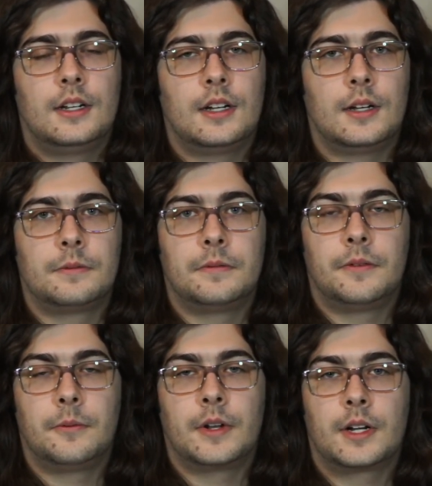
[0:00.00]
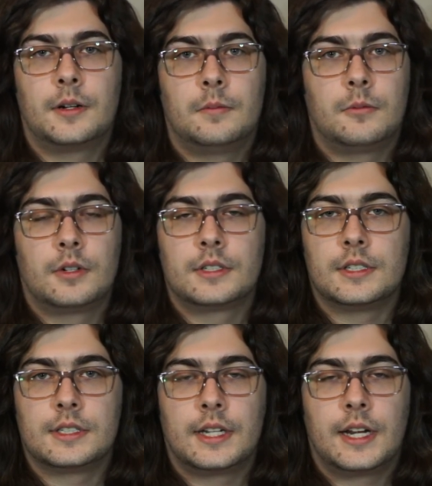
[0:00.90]
If you want to go more
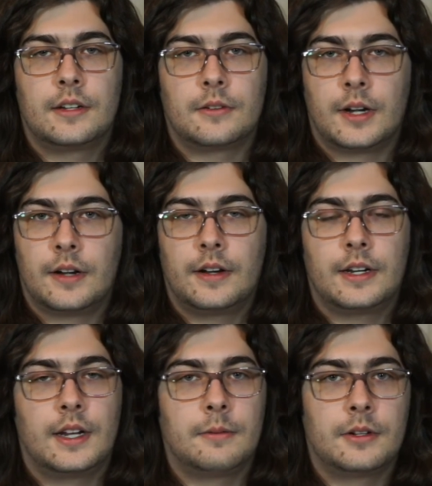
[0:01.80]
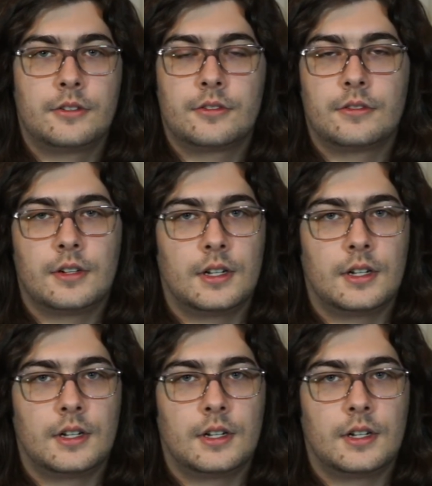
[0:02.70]
sustained or area damage,